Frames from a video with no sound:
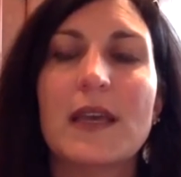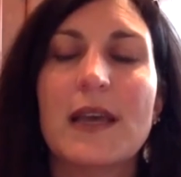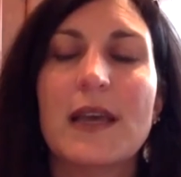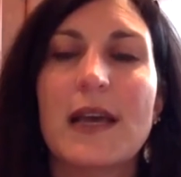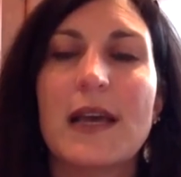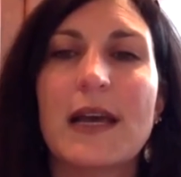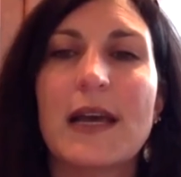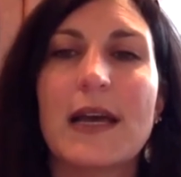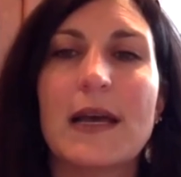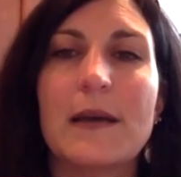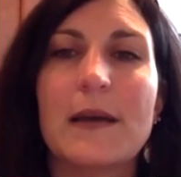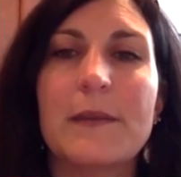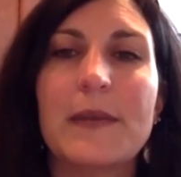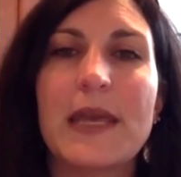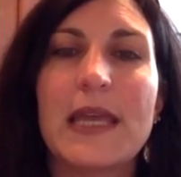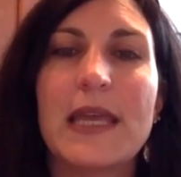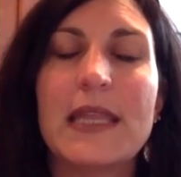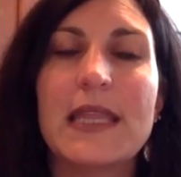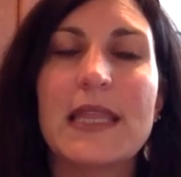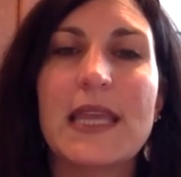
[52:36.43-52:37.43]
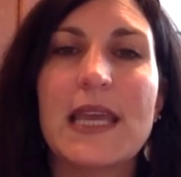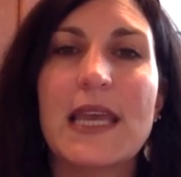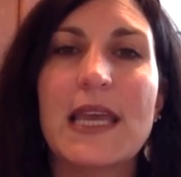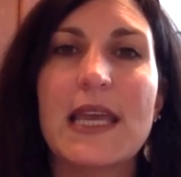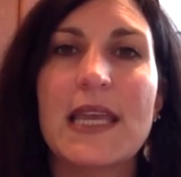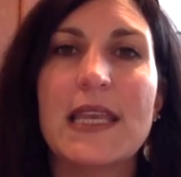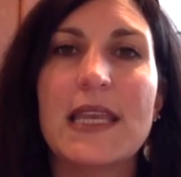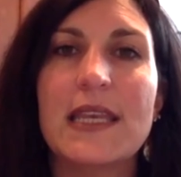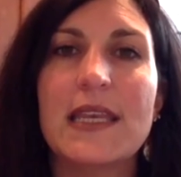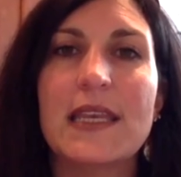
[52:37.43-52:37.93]
and
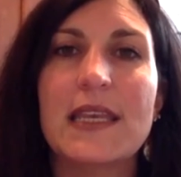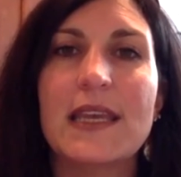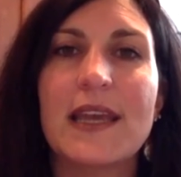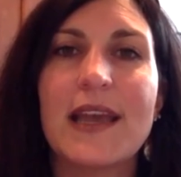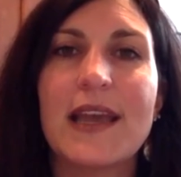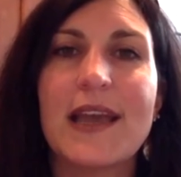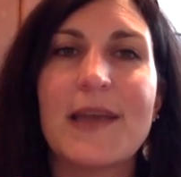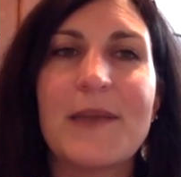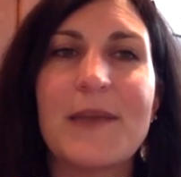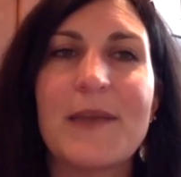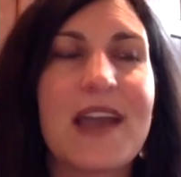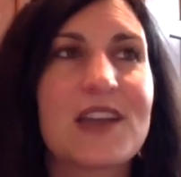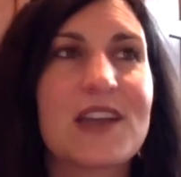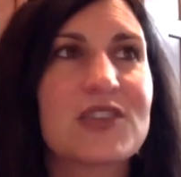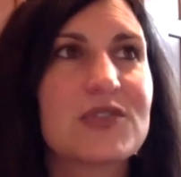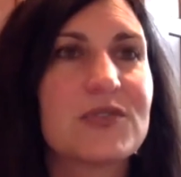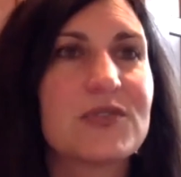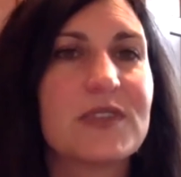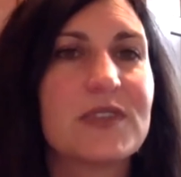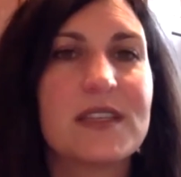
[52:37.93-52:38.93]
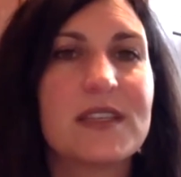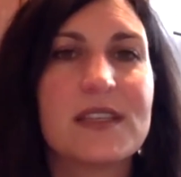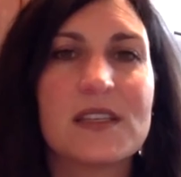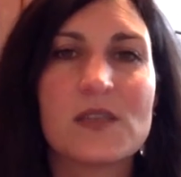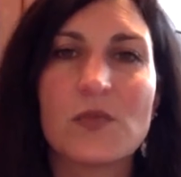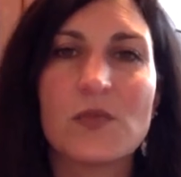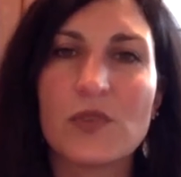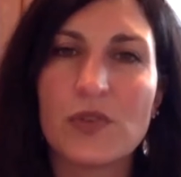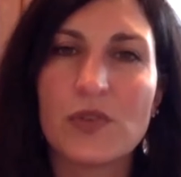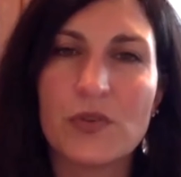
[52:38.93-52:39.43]
then I'm actually,
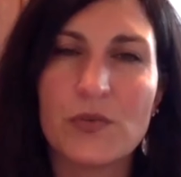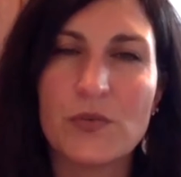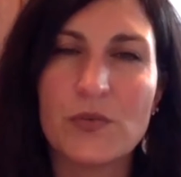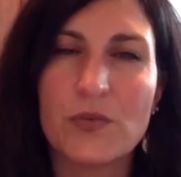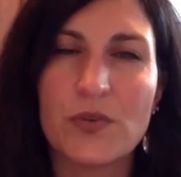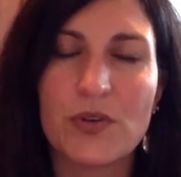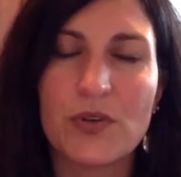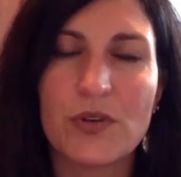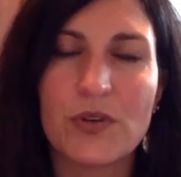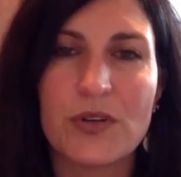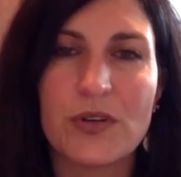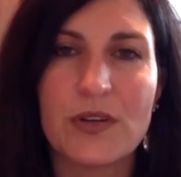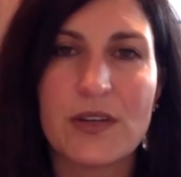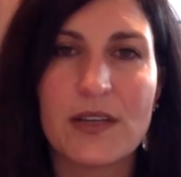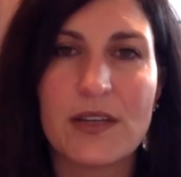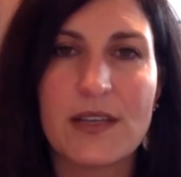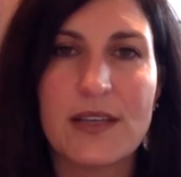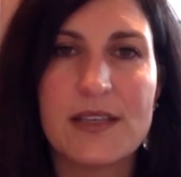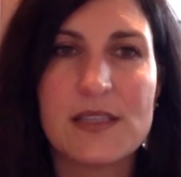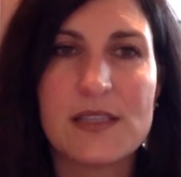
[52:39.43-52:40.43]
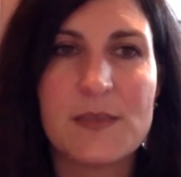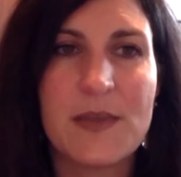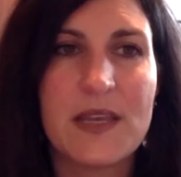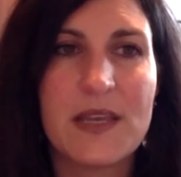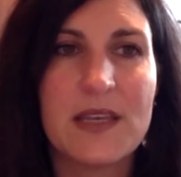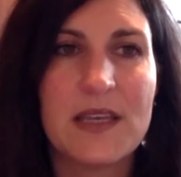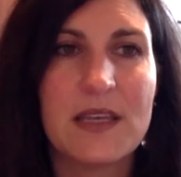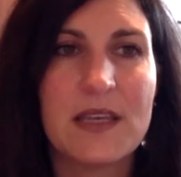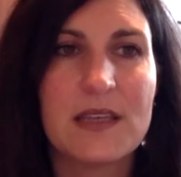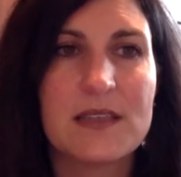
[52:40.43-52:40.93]
because we're
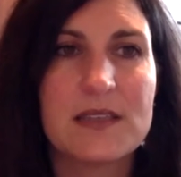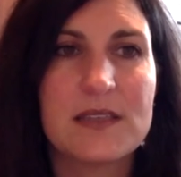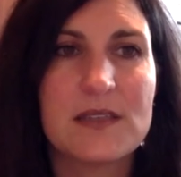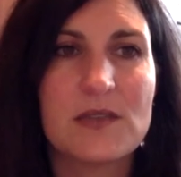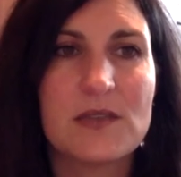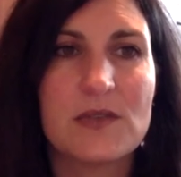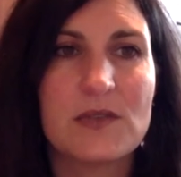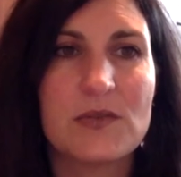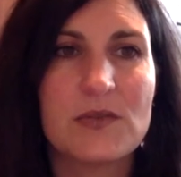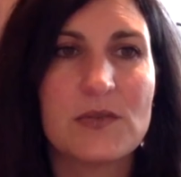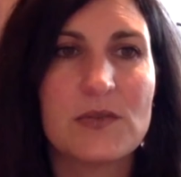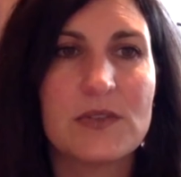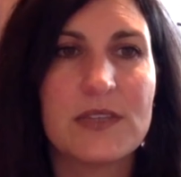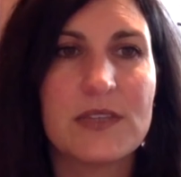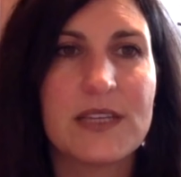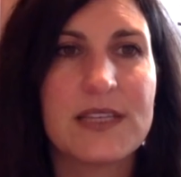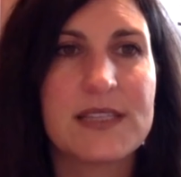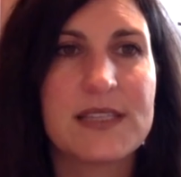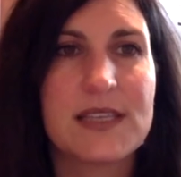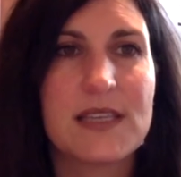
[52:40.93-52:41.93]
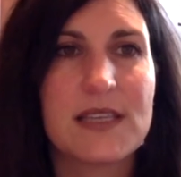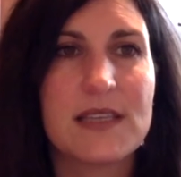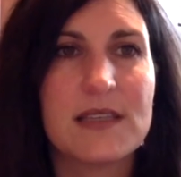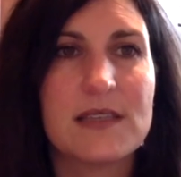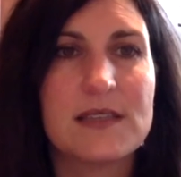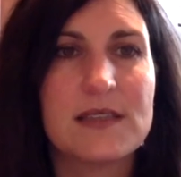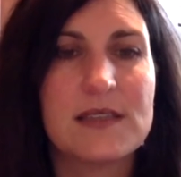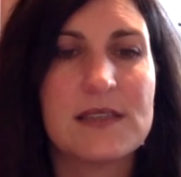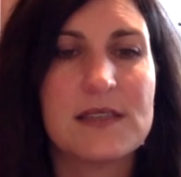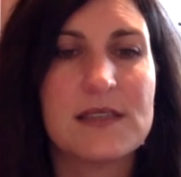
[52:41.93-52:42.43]
expanding into, like I said,
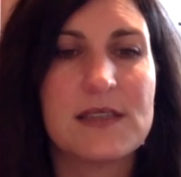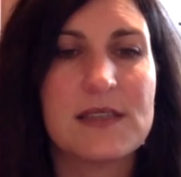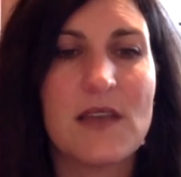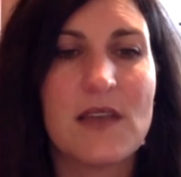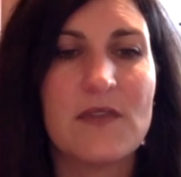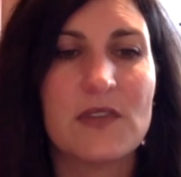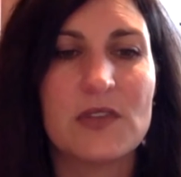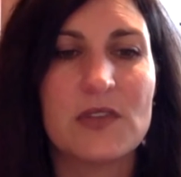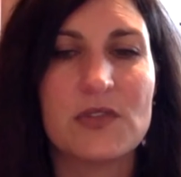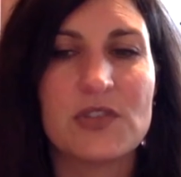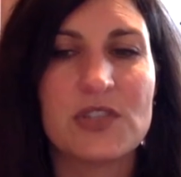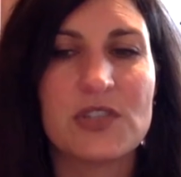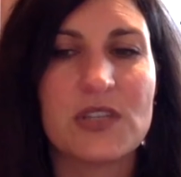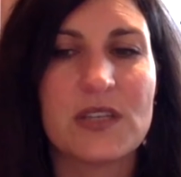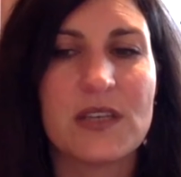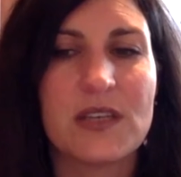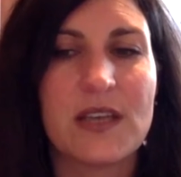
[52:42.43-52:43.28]
this is the evolution.